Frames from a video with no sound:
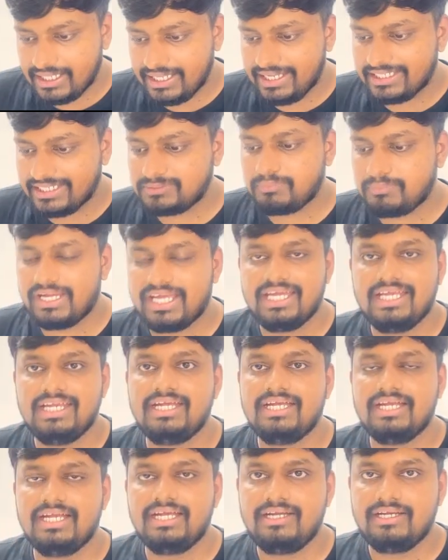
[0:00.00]

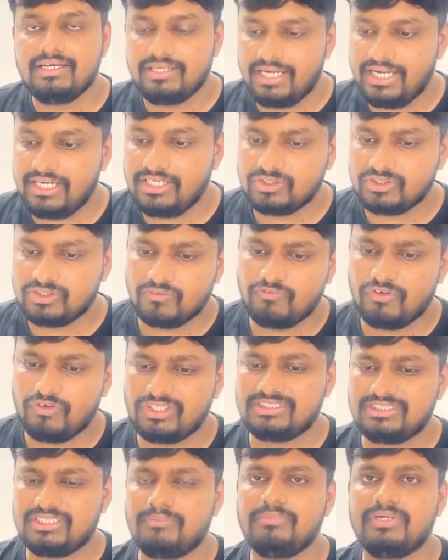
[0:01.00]
expiry date, right? So for
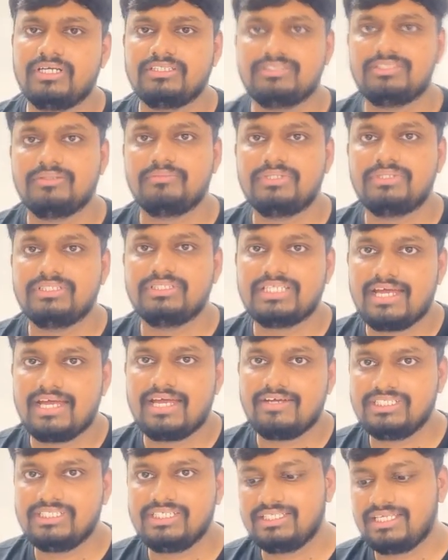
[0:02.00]
some customers I have
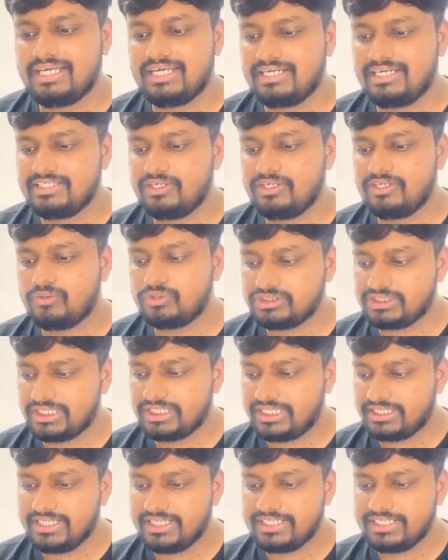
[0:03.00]
seen that they don't
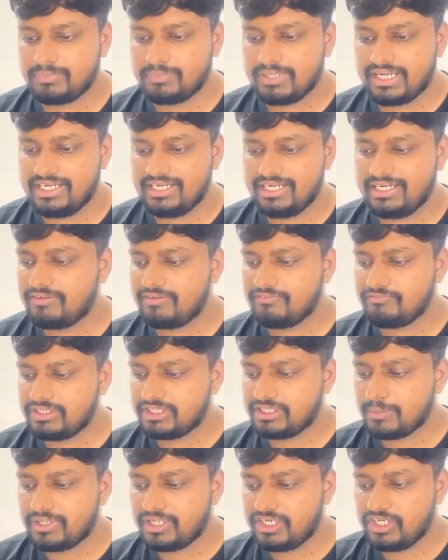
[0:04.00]
set the expiry date with
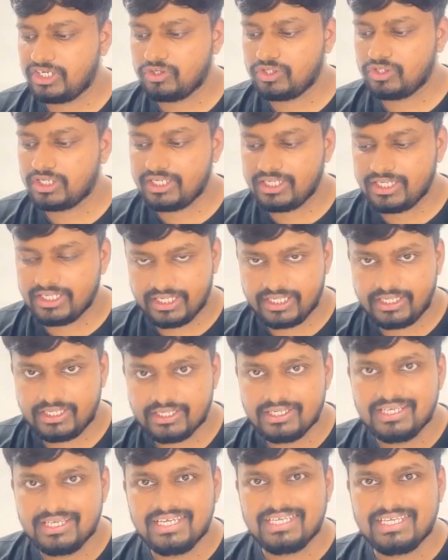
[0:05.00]
a particular date,
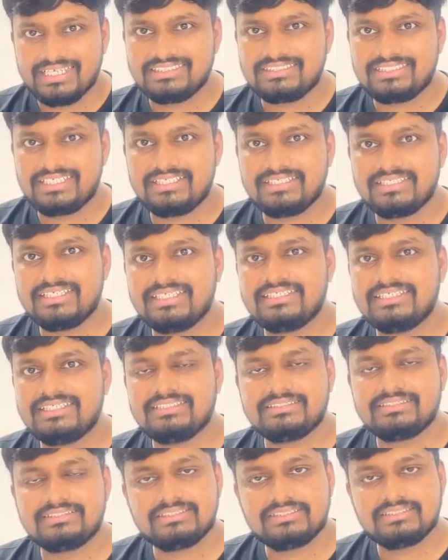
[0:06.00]
instead they
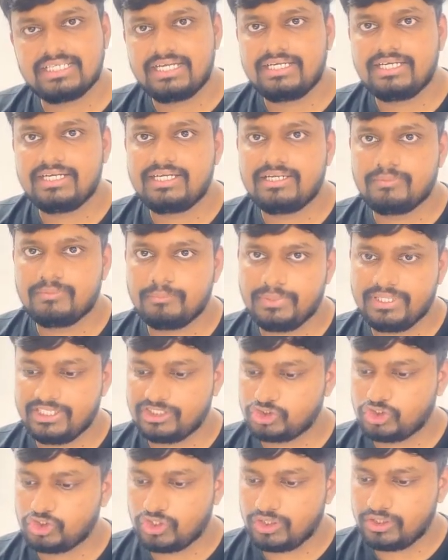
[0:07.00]
set it
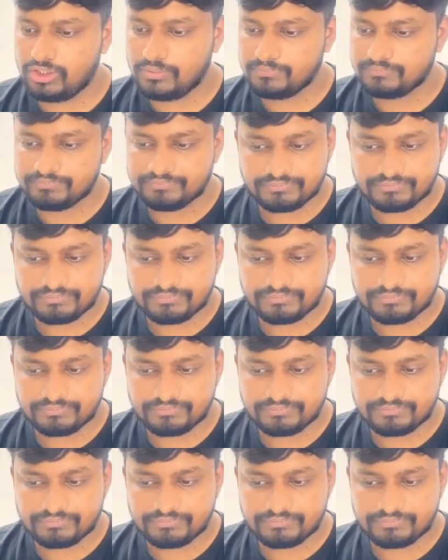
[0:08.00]
based on